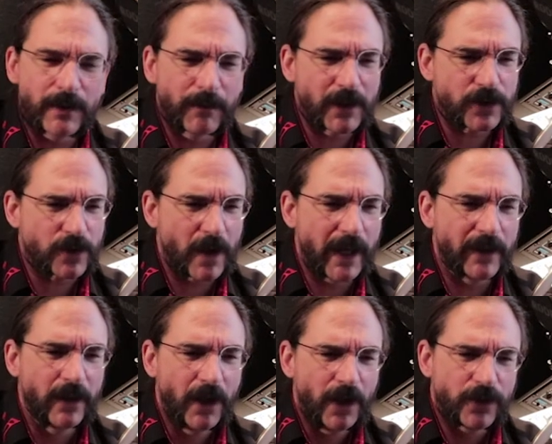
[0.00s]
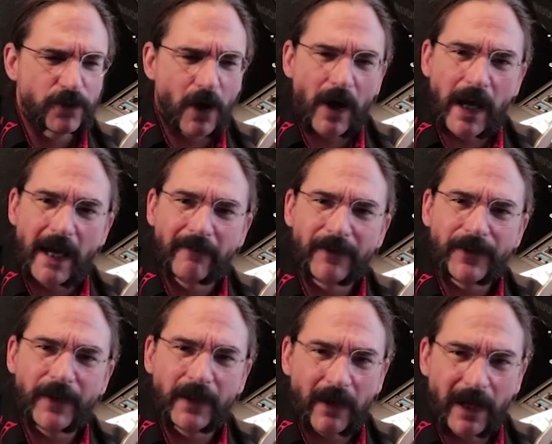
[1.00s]
I'm going to try and draw
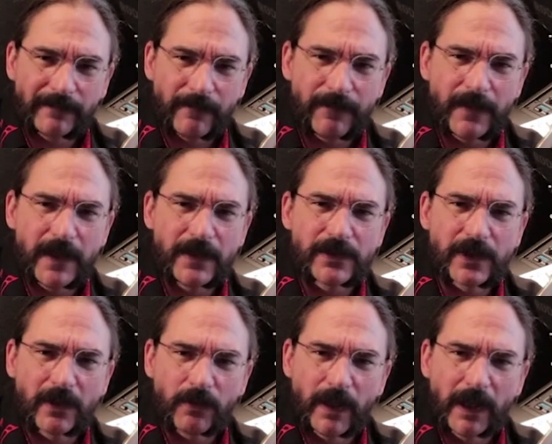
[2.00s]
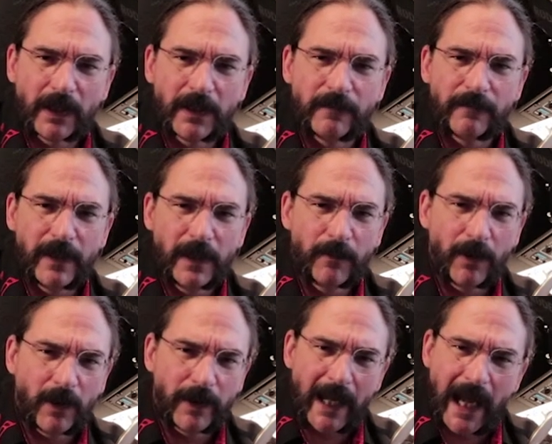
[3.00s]
everything off of things that are readily available
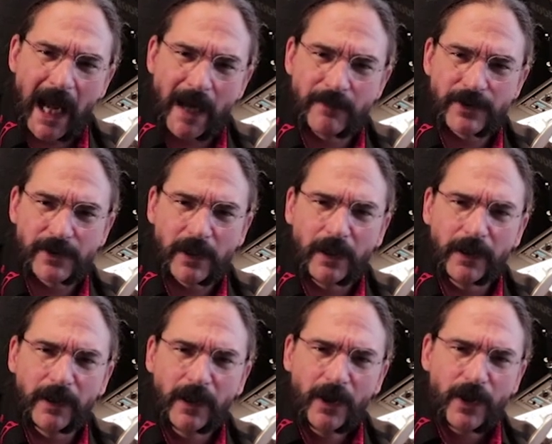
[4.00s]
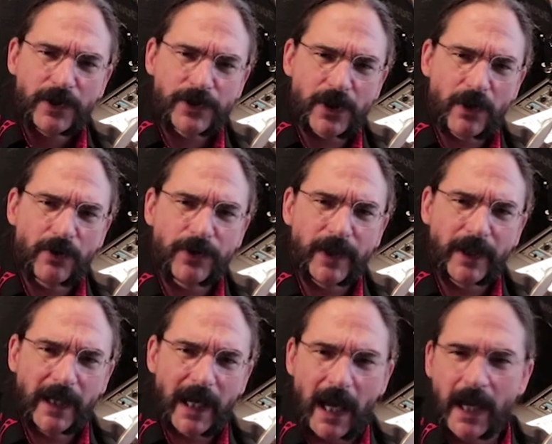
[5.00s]
on Amazon so that
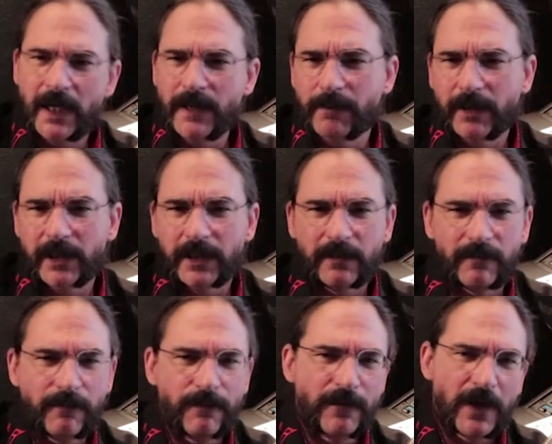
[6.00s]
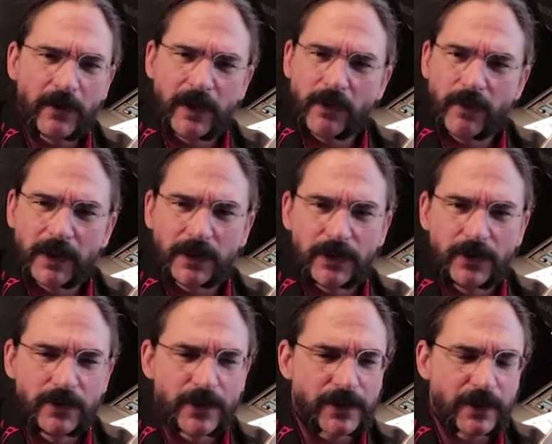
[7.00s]
anybody can very quickly
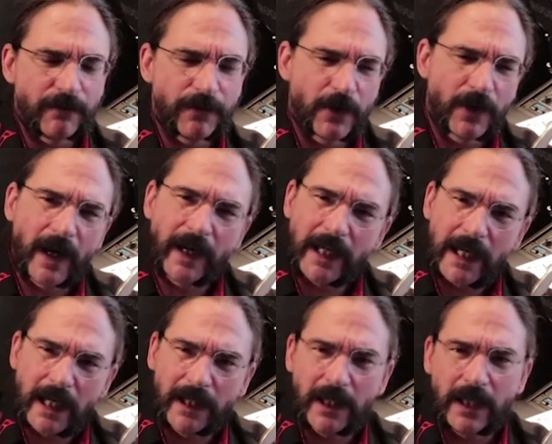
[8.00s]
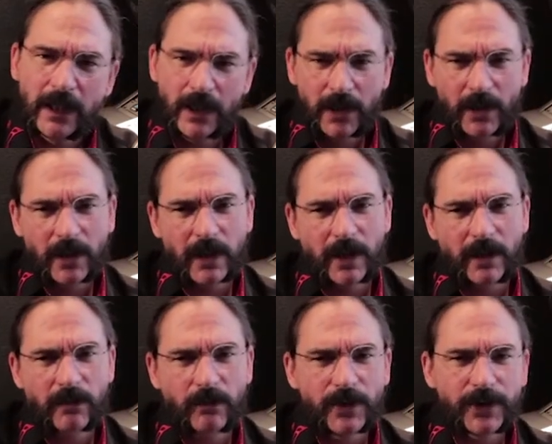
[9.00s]
do this. And if you're not handy
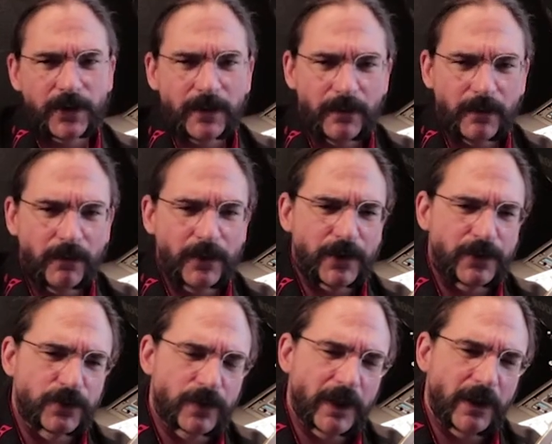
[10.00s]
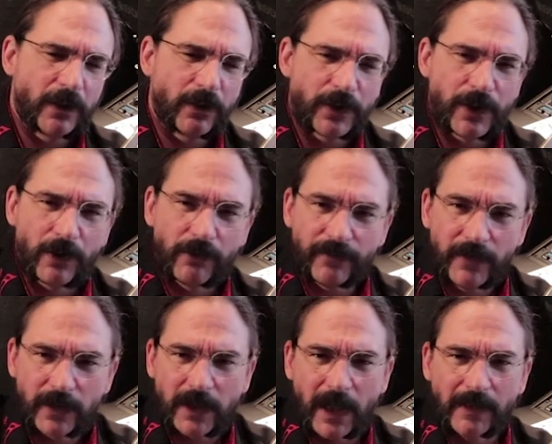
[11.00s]
uh, with a with a drill, or you don't
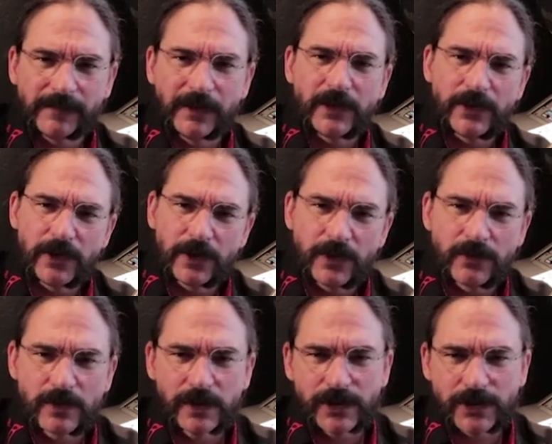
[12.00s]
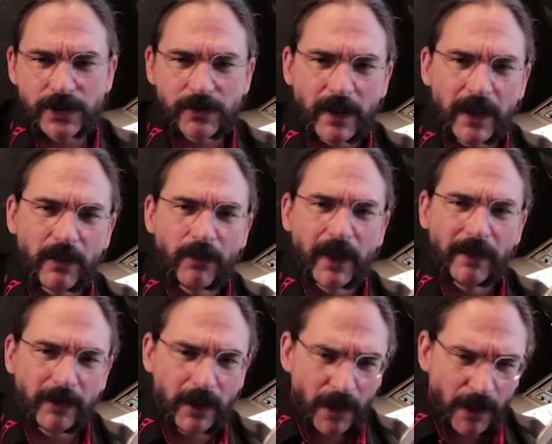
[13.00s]
feel confident that you can drill it straight or
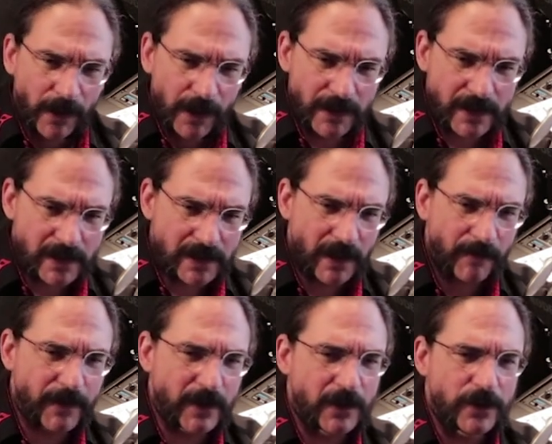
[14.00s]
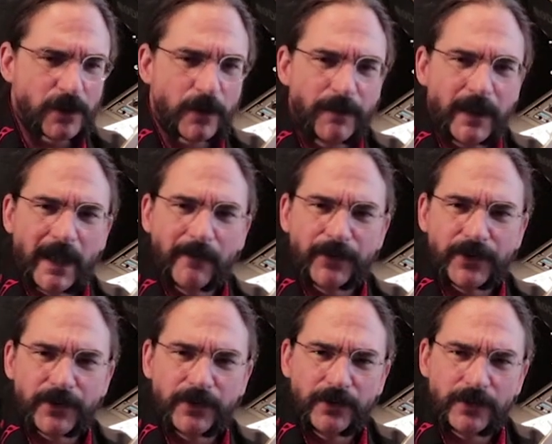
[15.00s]
whatever, this is something that you'll be able
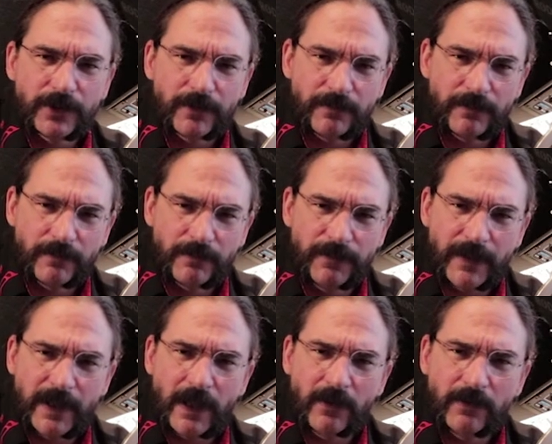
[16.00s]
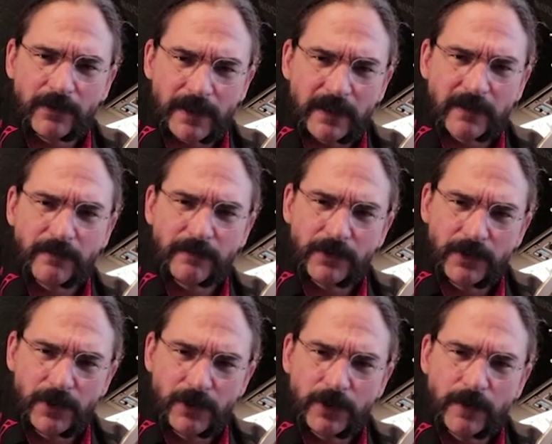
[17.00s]
to to video, take the, the
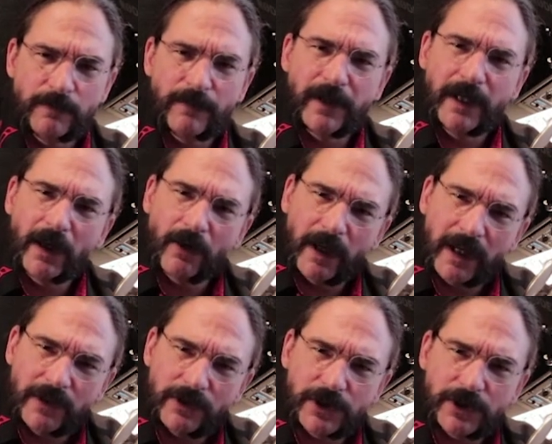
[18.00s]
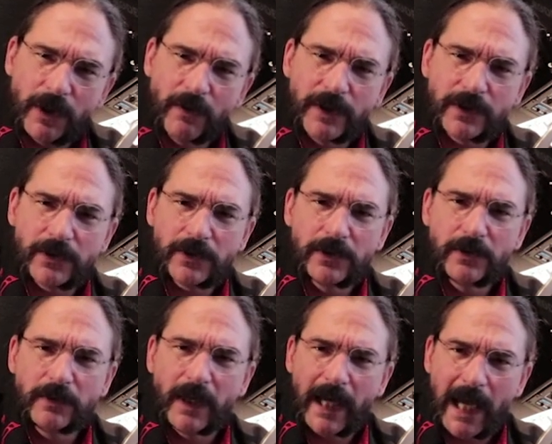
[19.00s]
YouTube video and show it
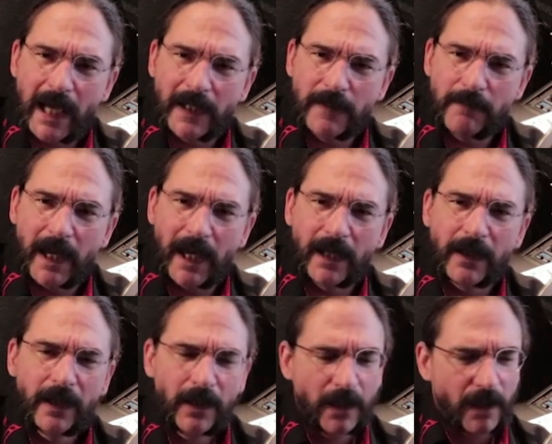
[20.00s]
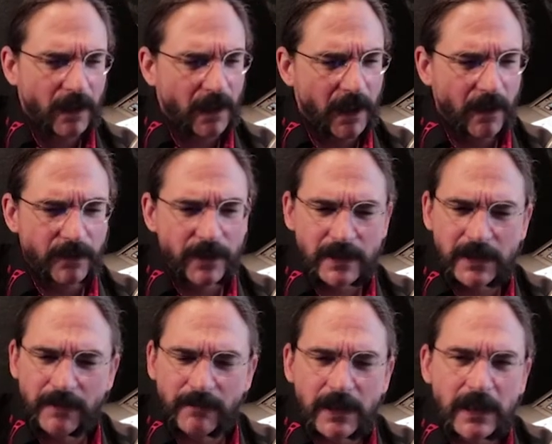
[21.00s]
to a handyman. Uh, doesn't
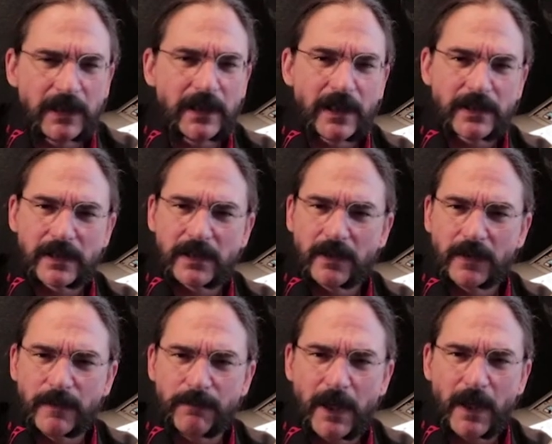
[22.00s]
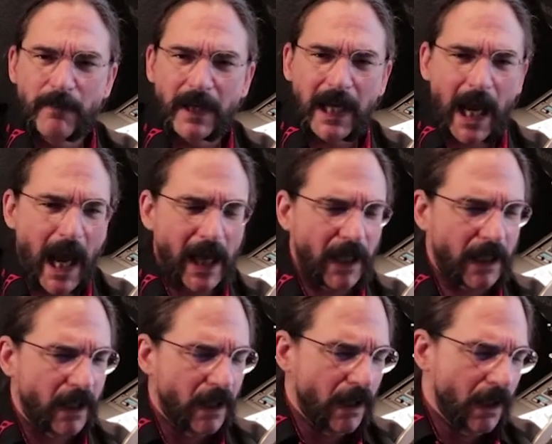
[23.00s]
even need to necessarily be a mechanic.
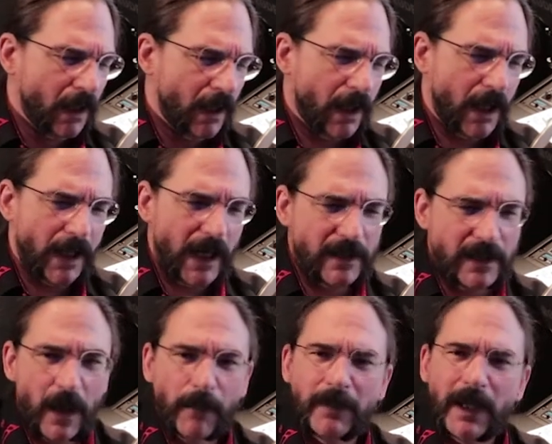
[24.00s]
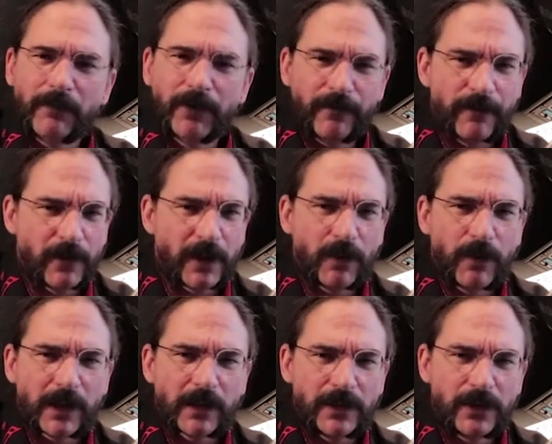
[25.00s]
uh, and they'll be able to very
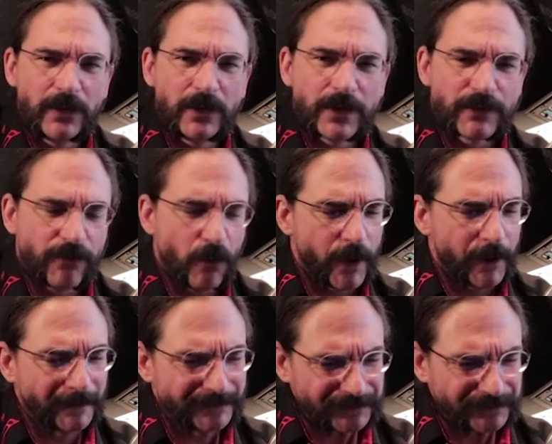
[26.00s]
quickly do this for you.